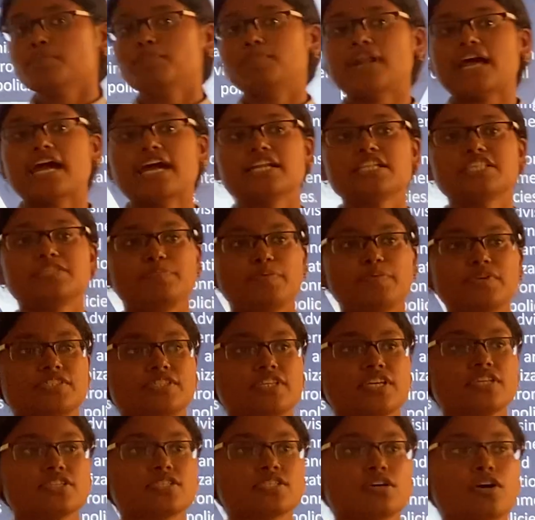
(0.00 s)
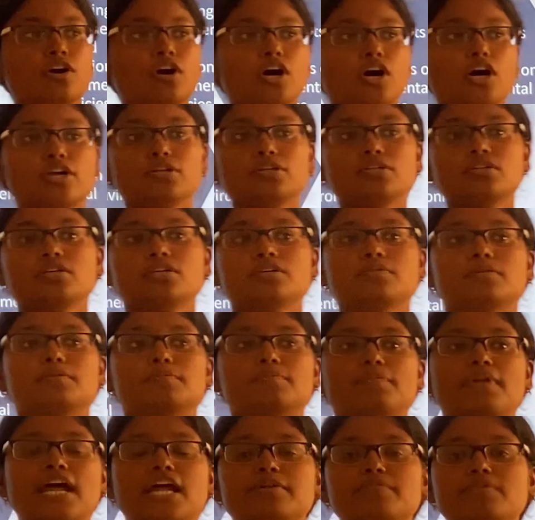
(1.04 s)
plant species, or
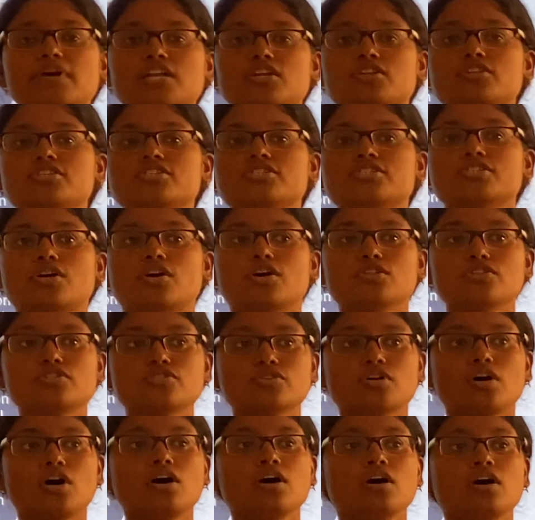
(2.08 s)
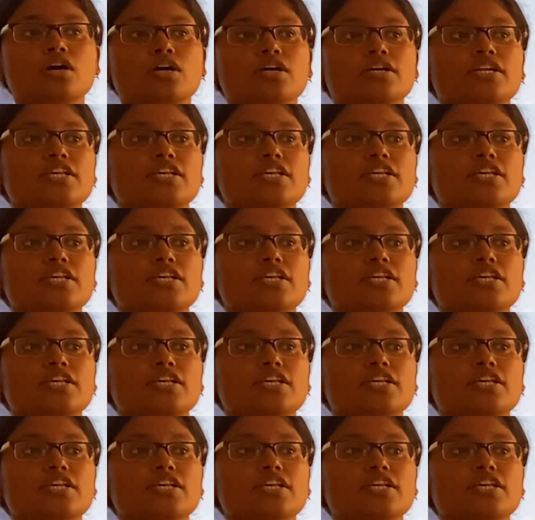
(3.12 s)
plant biologists also